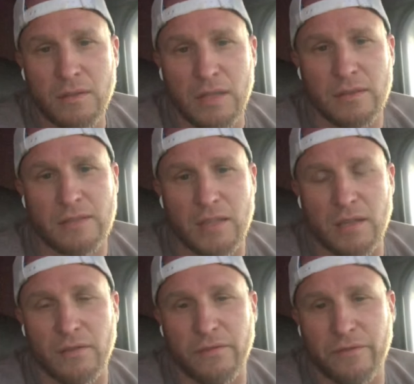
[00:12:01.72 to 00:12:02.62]
instead
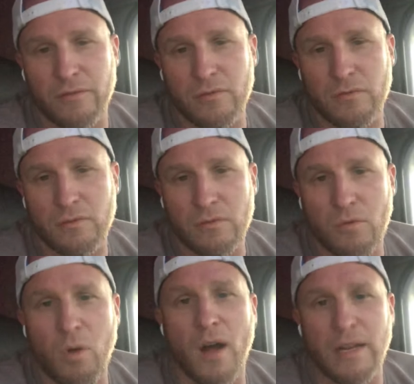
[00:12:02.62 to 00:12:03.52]
of
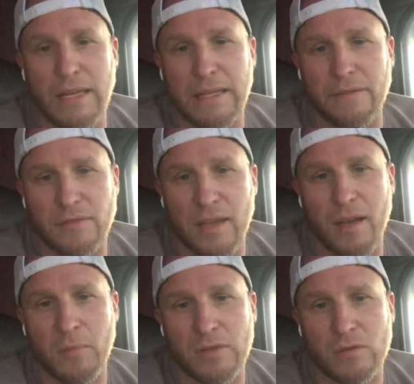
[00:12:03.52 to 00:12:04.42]
quantity of
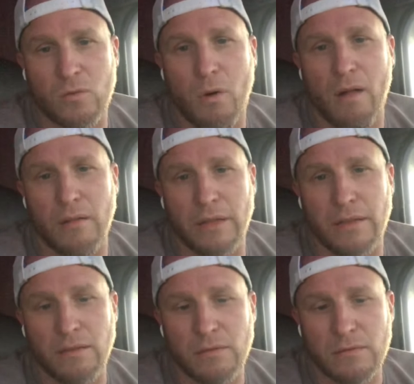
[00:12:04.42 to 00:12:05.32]
time, it's quality
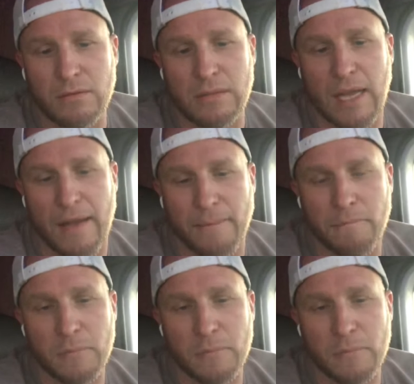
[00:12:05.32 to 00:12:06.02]
time.